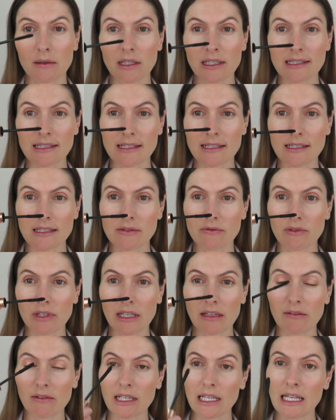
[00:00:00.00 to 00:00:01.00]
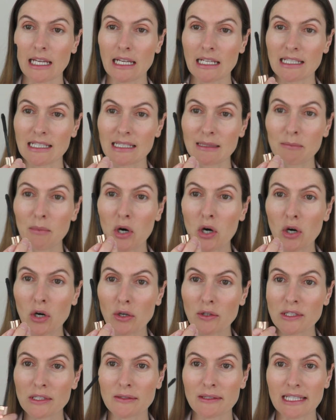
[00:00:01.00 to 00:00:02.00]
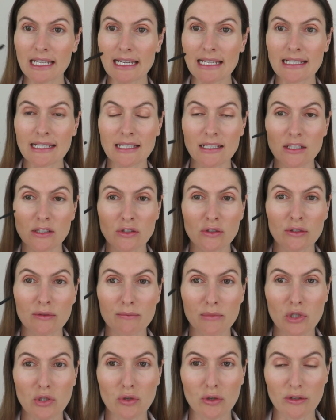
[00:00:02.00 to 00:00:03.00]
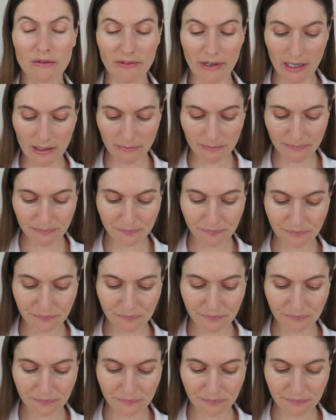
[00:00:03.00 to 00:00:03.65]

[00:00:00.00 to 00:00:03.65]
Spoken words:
because it's really, really small, so it's easy to sort of maneuver.